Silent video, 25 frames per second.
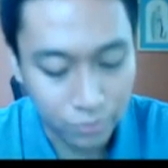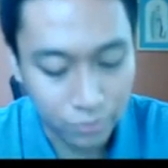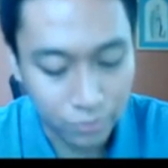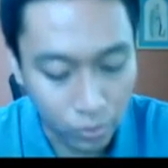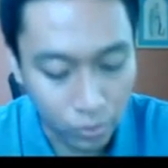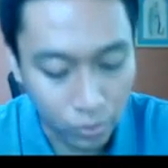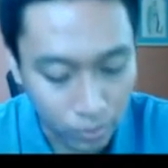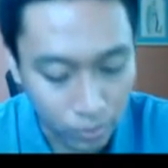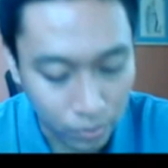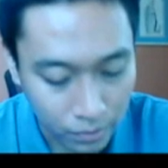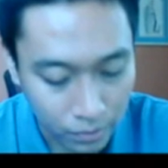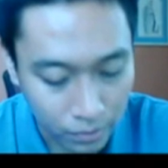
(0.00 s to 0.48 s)

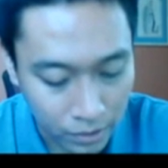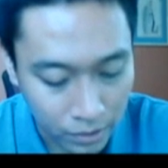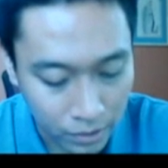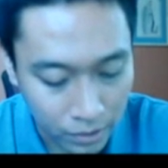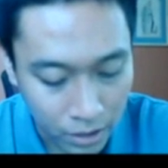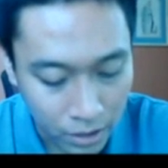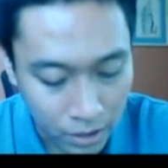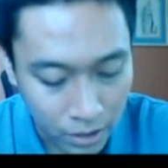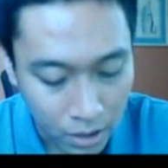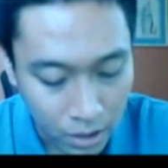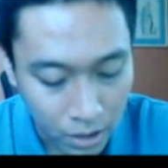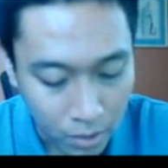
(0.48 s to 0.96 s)
in your
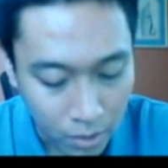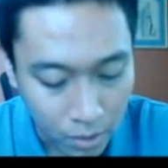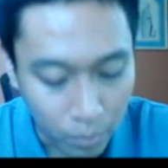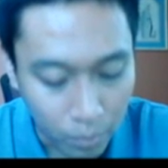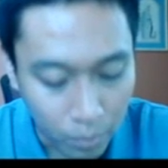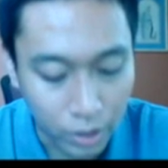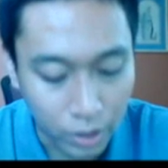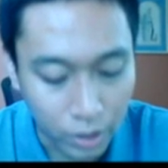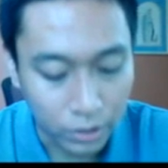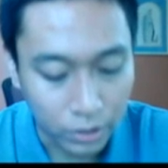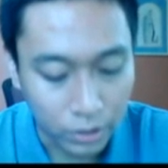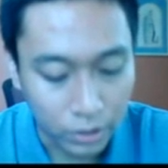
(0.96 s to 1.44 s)
selection,
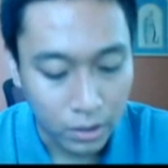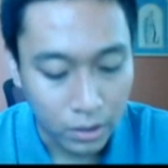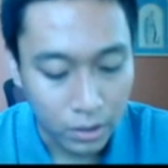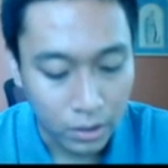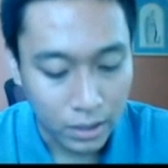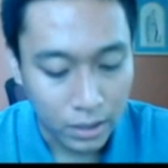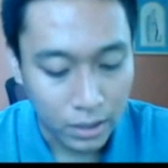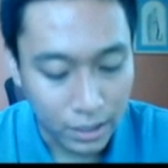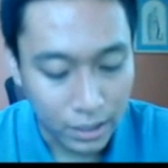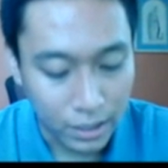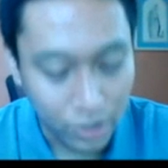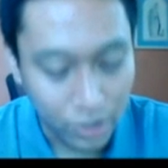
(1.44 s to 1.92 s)
you have to
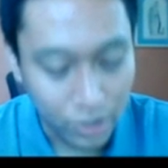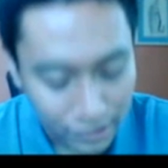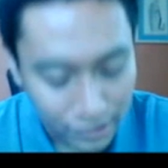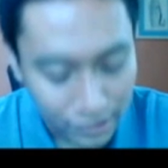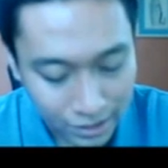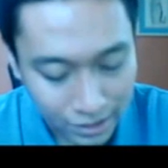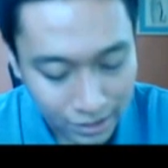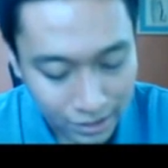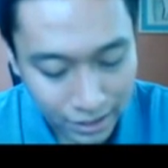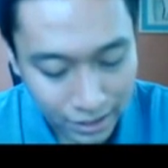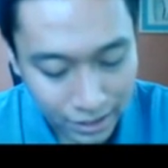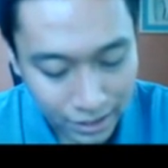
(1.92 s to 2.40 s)
be
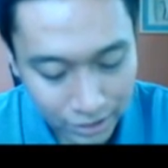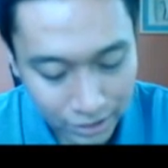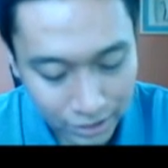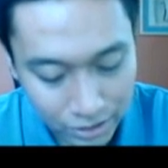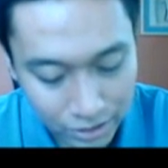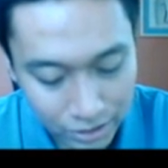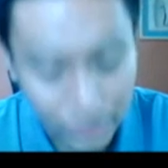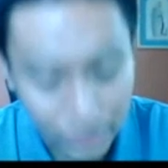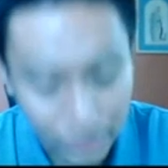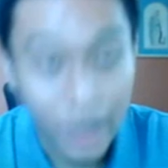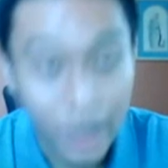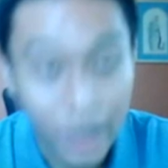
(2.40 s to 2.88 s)

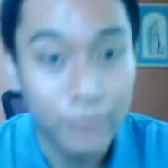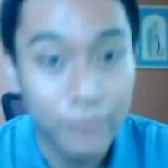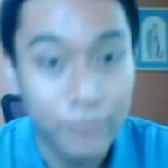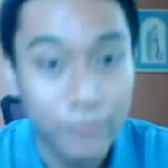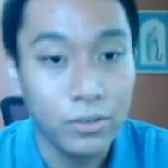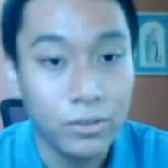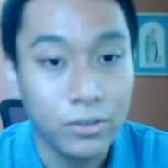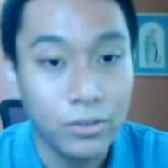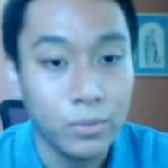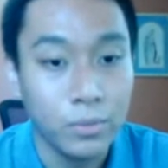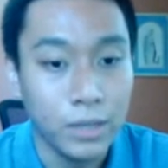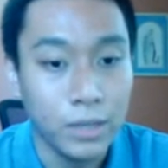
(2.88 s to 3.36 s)
consistent.
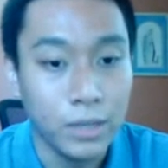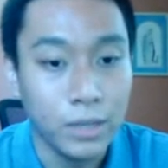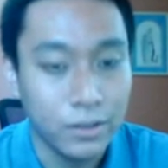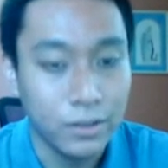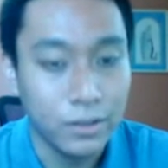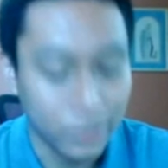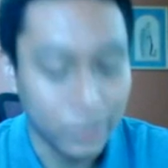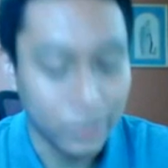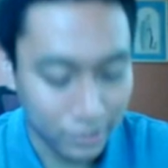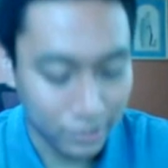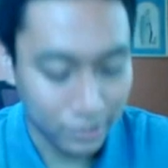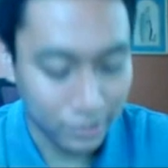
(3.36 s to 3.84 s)
So if
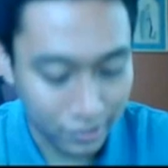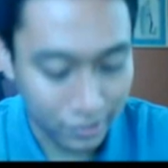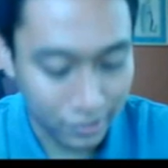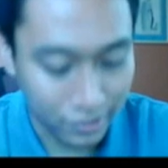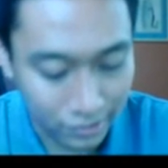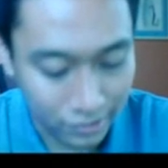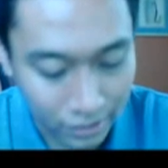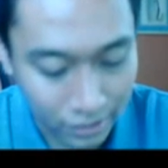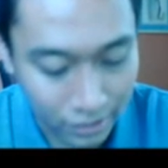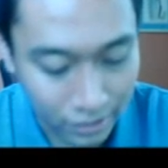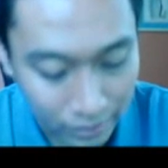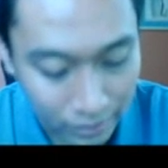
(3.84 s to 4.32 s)
I
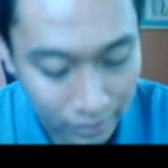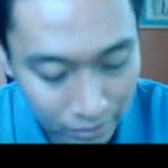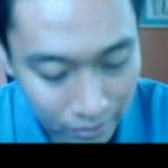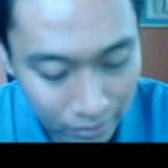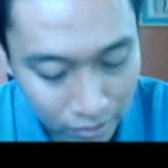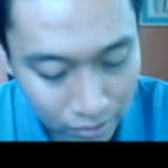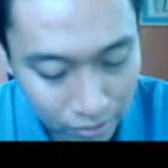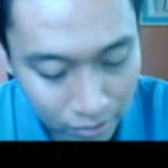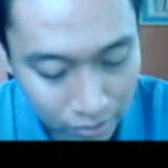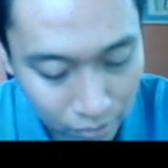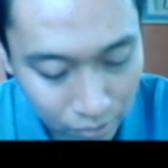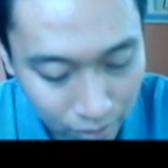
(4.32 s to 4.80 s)
select f of
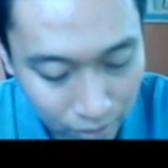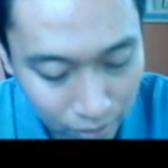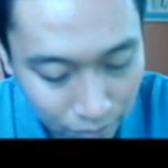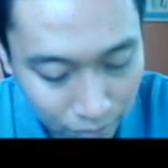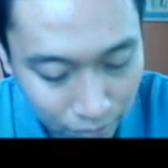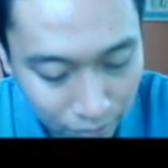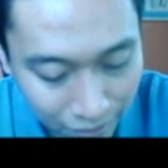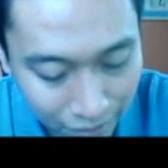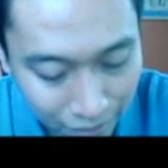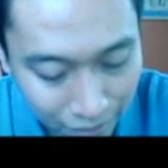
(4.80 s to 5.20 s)
1 to be the